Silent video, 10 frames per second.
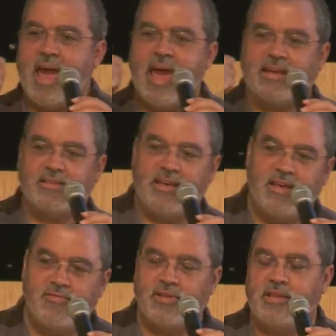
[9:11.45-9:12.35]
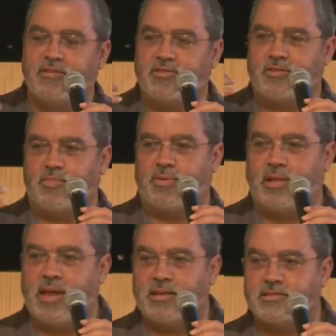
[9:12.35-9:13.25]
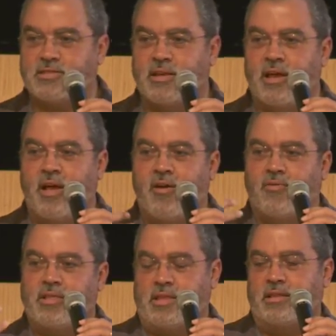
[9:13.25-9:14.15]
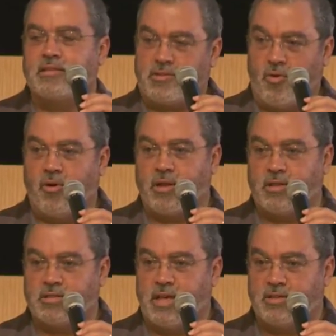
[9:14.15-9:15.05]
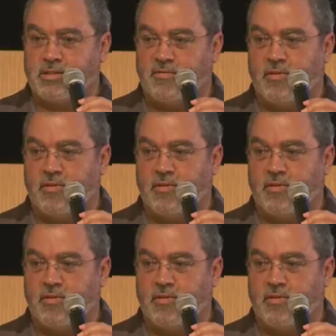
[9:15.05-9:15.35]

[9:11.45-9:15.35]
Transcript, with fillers: activity took place within this organization.